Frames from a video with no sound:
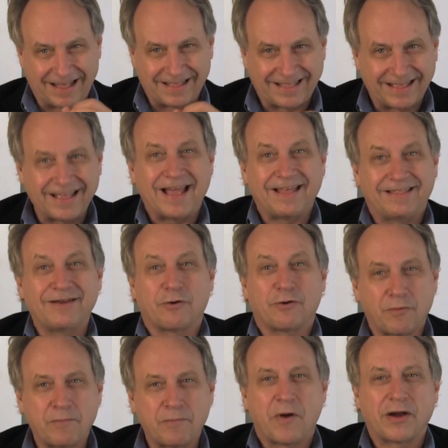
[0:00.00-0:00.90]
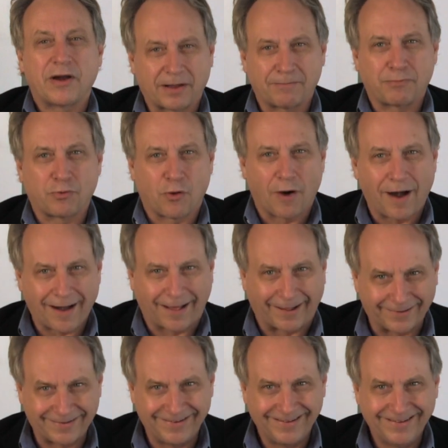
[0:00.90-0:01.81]
They're a robotic
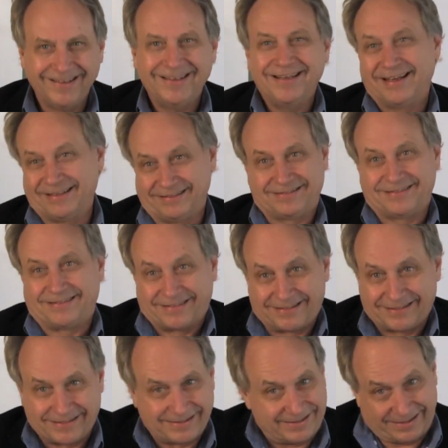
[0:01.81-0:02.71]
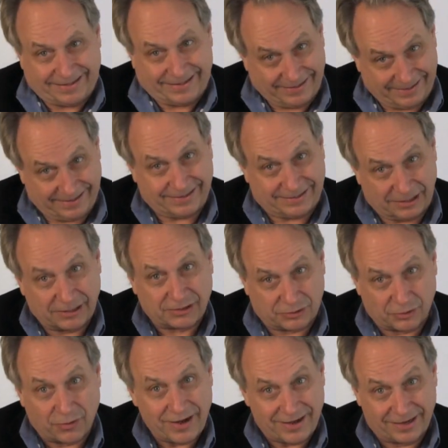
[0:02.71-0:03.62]
product.
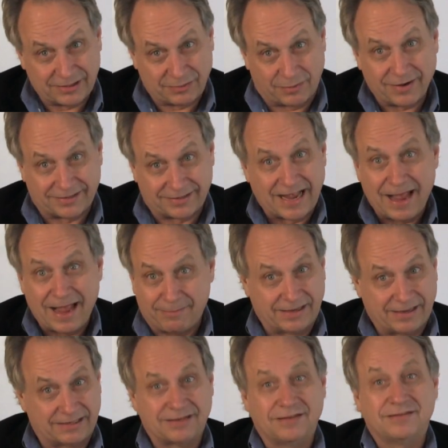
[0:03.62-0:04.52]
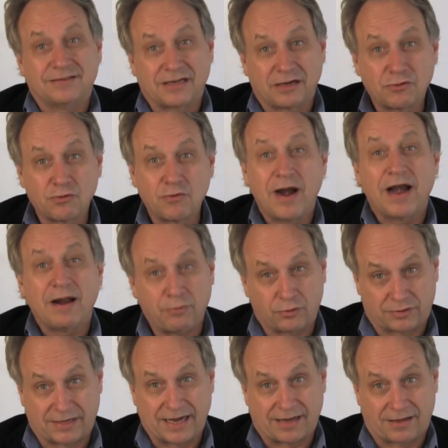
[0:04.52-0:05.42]
Detroit is where it's happening. So there's
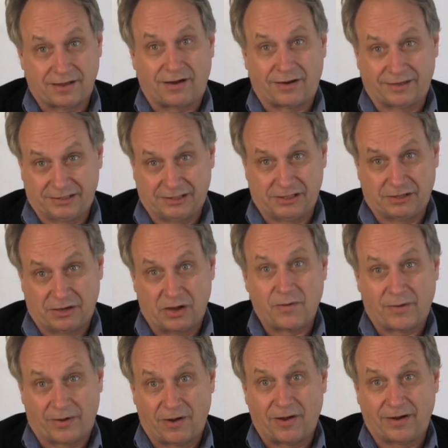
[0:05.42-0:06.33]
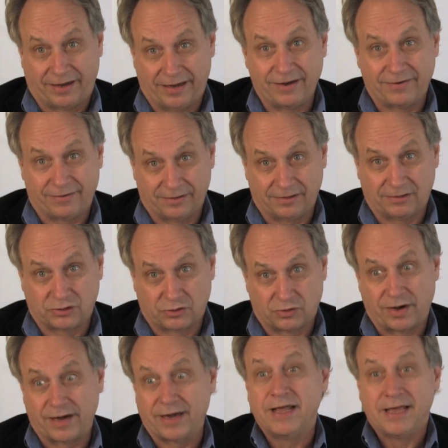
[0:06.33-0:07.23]
incredible technology going on here in
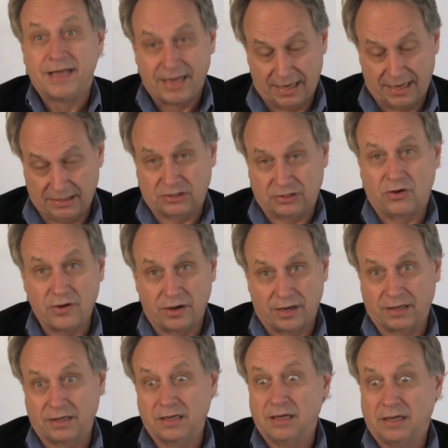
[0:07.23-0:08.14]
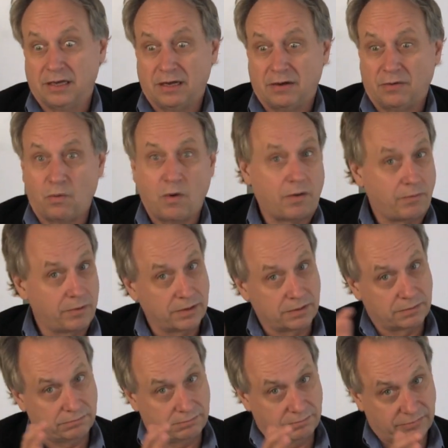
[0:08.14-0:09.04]
Detroit in turning what
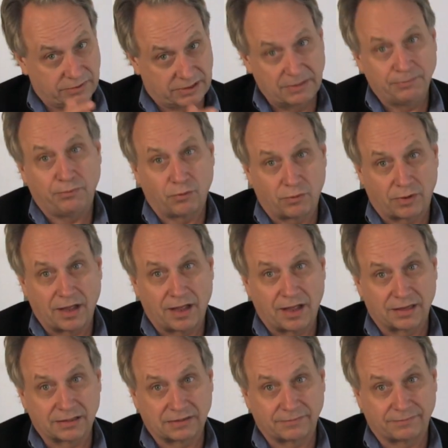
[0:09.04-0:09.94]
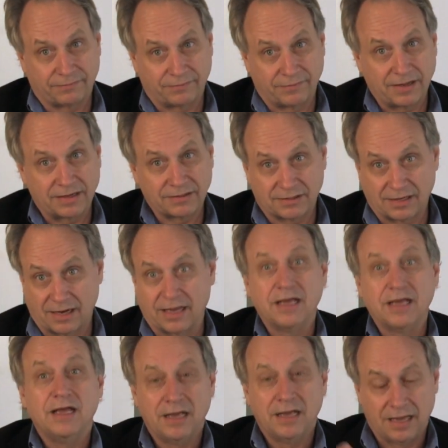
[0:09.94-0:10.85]
were simple cars of
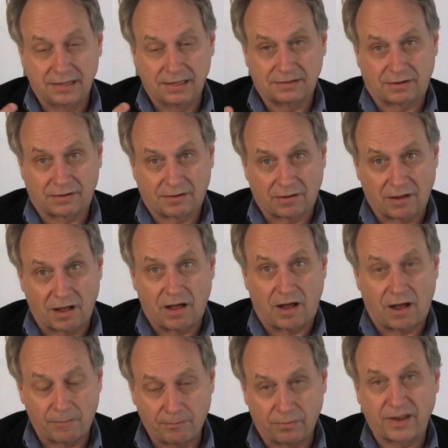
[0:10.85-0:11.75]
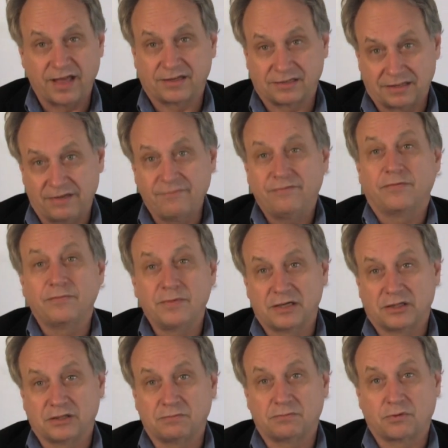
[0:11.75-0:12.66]
yesterday into complex
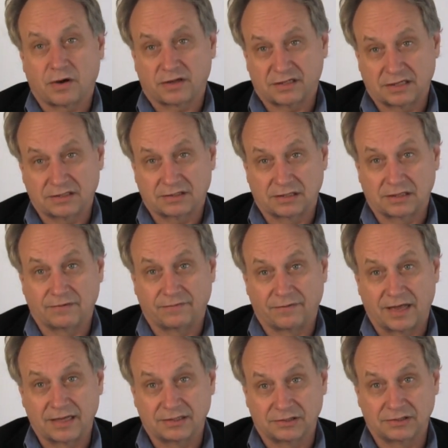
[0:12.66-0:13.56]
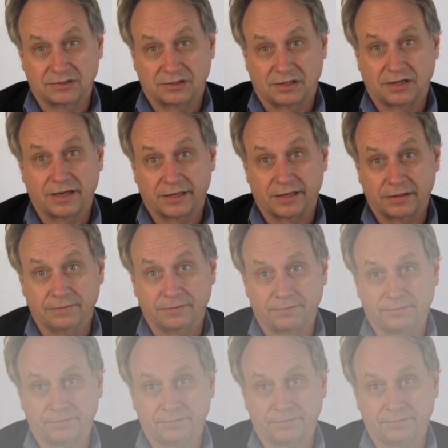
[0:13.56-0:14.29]
information processing devices today.